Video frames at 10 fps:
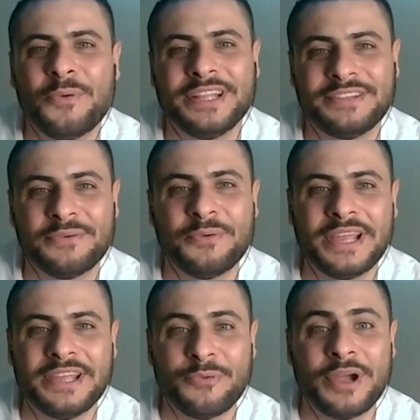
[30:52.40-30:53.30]

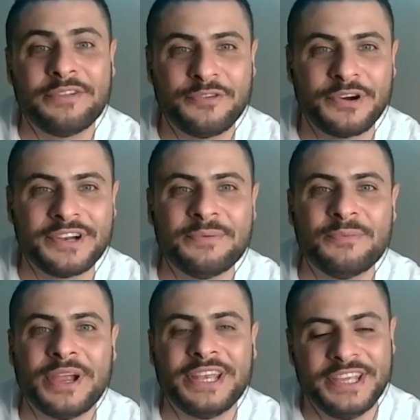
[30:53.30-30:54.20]
wait for
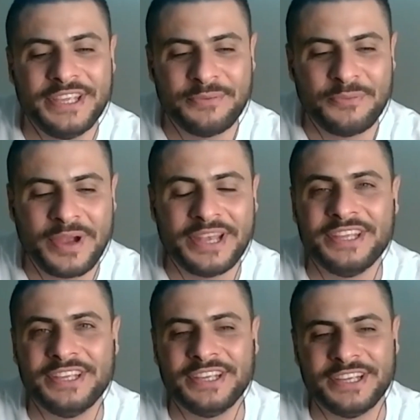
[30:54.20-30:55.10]
him when
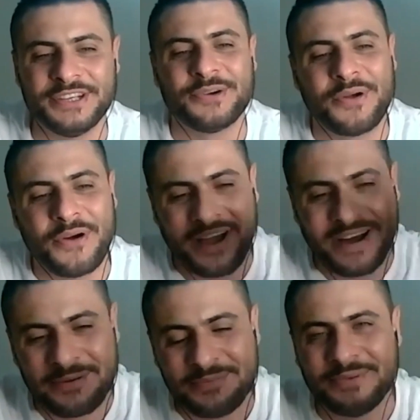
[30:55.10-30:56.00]
he grow
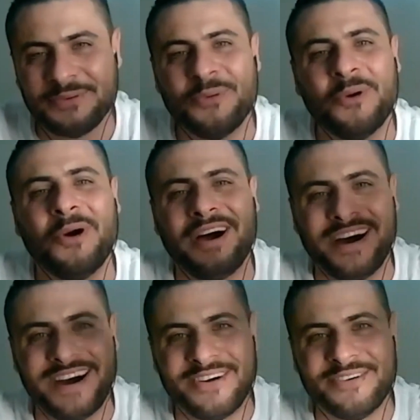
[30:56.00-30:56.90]
up.
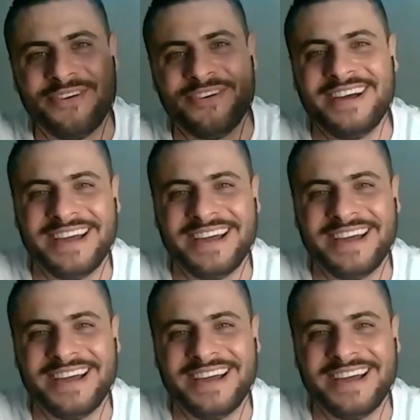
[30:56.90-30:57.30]
Wow.